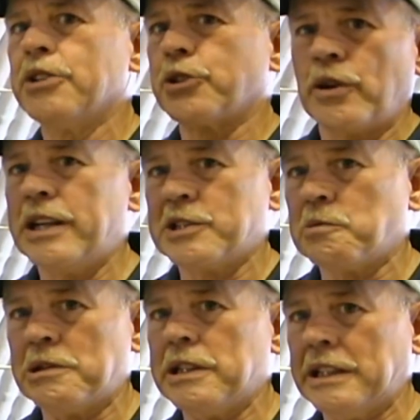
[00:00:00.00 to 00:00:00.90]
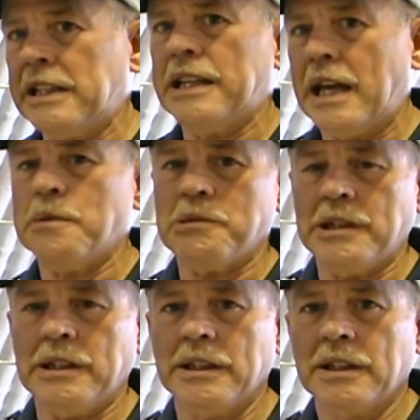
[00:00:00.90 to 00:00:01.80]
so it has to be an
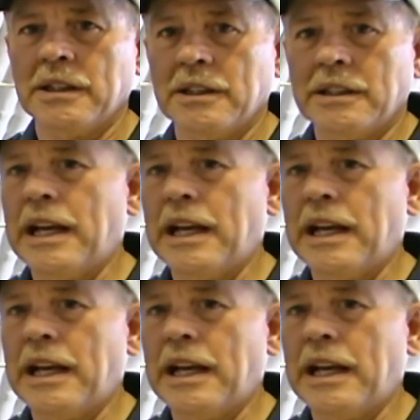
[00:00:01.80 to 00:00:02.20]
EAB. Okay.